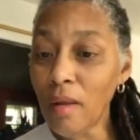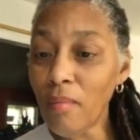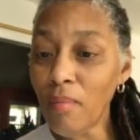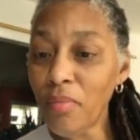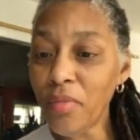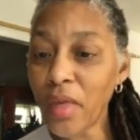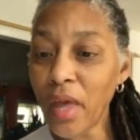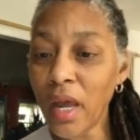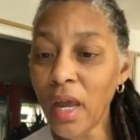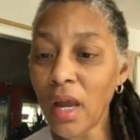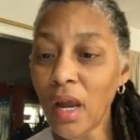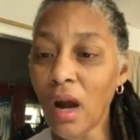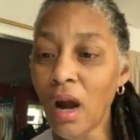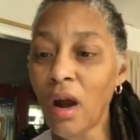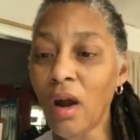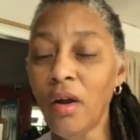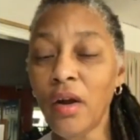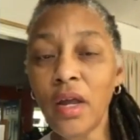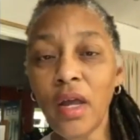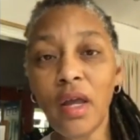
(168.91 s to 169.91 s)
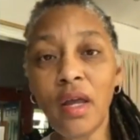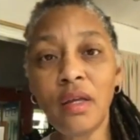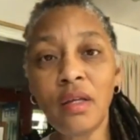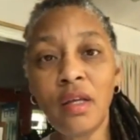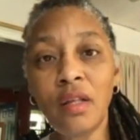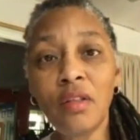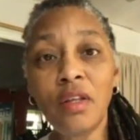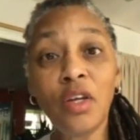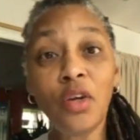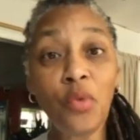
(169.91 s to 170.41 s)
They are
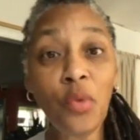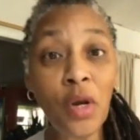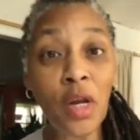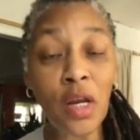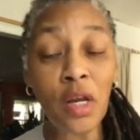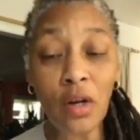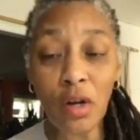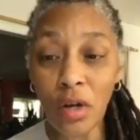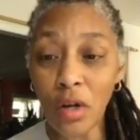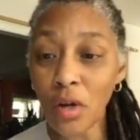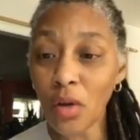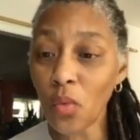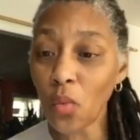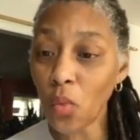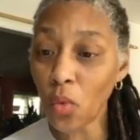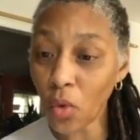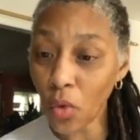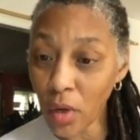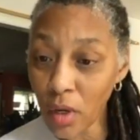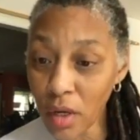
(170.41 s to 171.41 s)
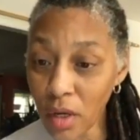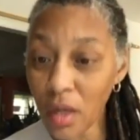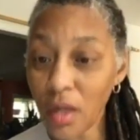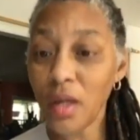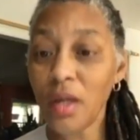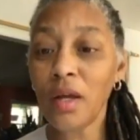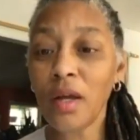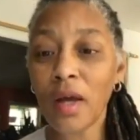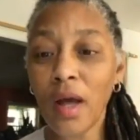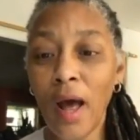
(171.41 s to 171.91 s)
in the Greenwood
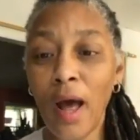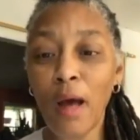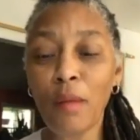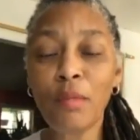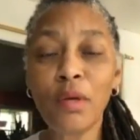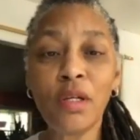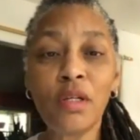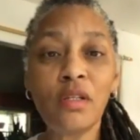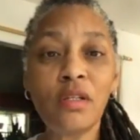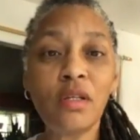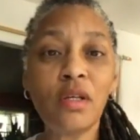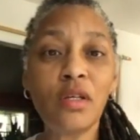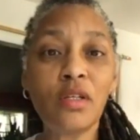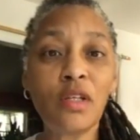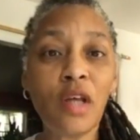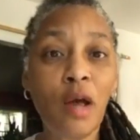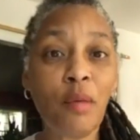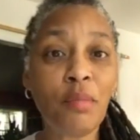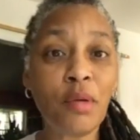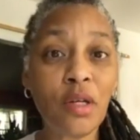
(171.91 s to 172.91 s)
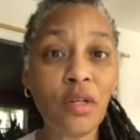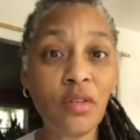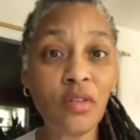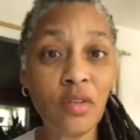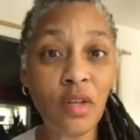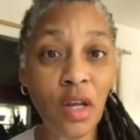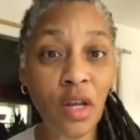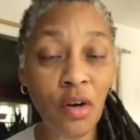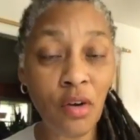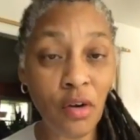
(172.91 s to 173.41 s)
Commons Shopping
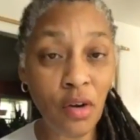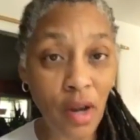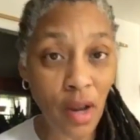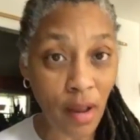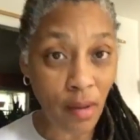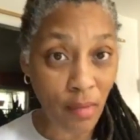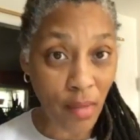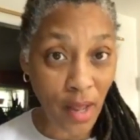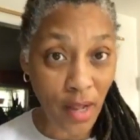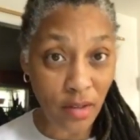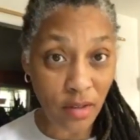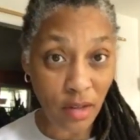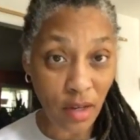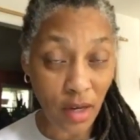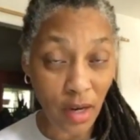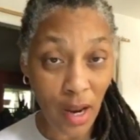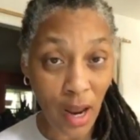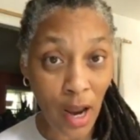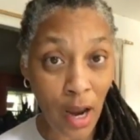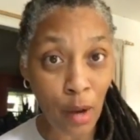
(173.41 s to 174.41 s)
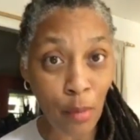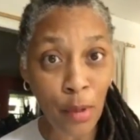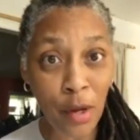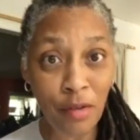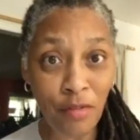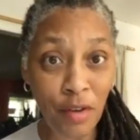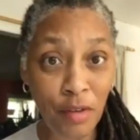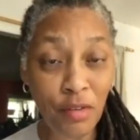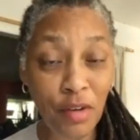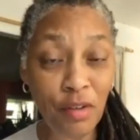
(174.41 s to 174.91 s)
Center, and that's Highway
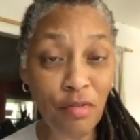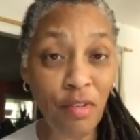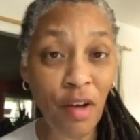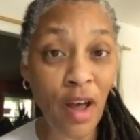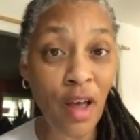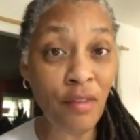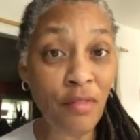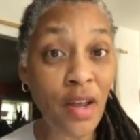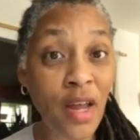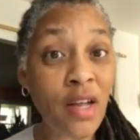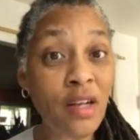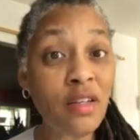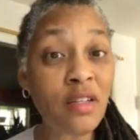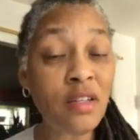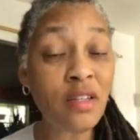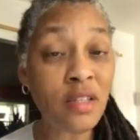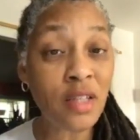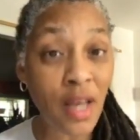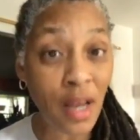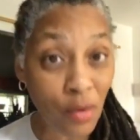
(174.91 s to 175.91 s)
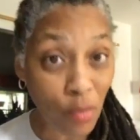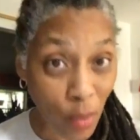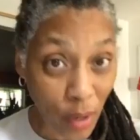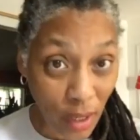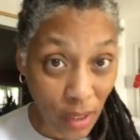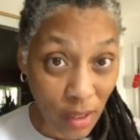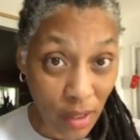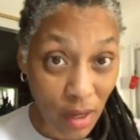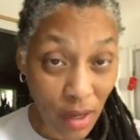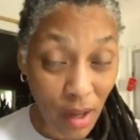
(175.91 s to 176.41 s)
55 and
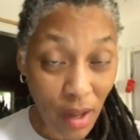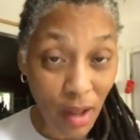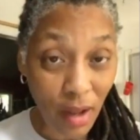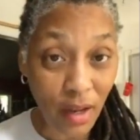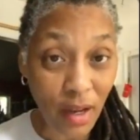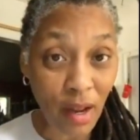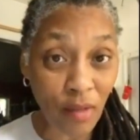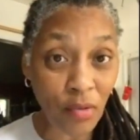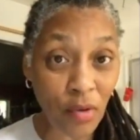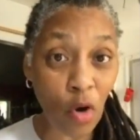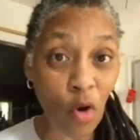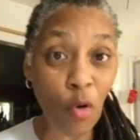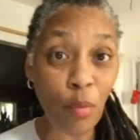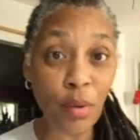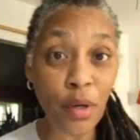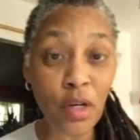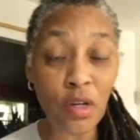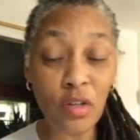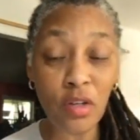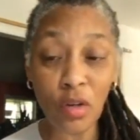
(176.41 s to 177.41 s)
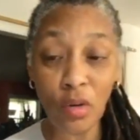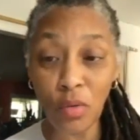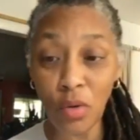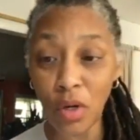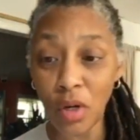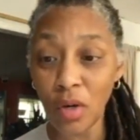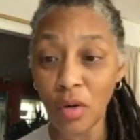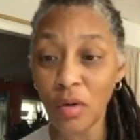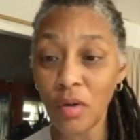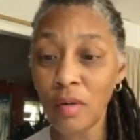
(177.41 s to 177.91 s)
Sedgwick. Again, they're open until
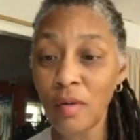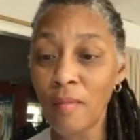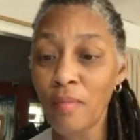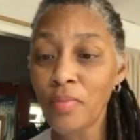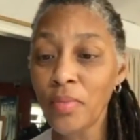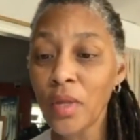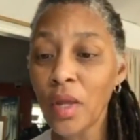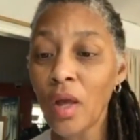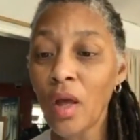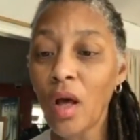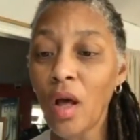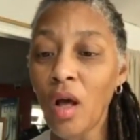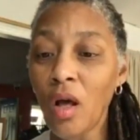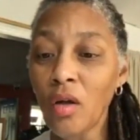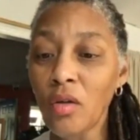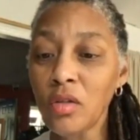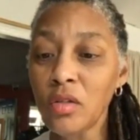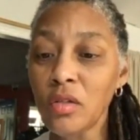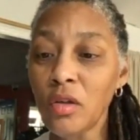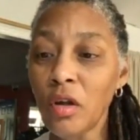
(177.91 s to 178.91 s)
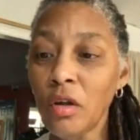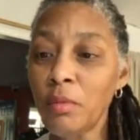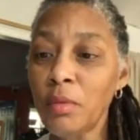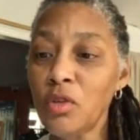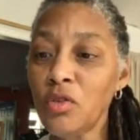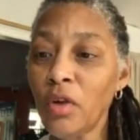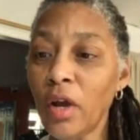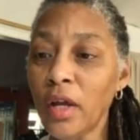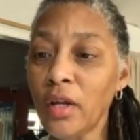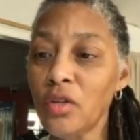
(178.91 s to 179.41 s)
noon. Also, let me
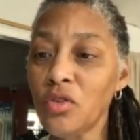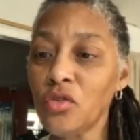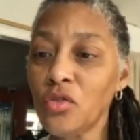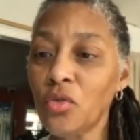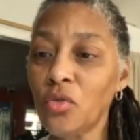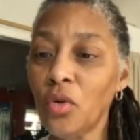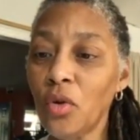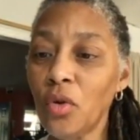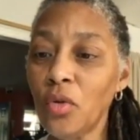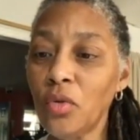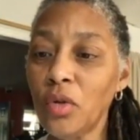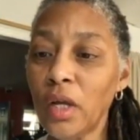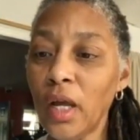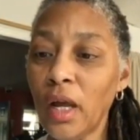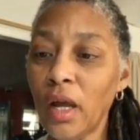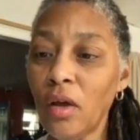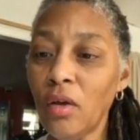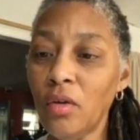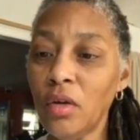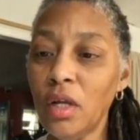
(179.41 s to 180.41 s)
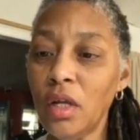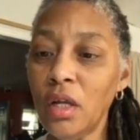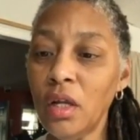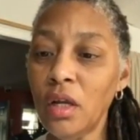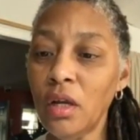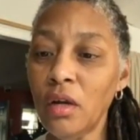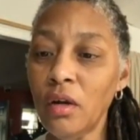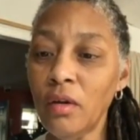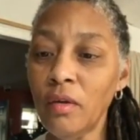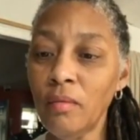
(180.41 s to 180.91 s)
try to scroll down
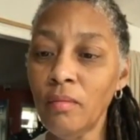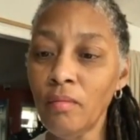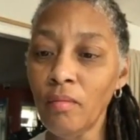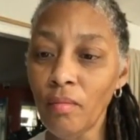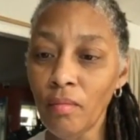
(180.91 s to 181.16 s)
here.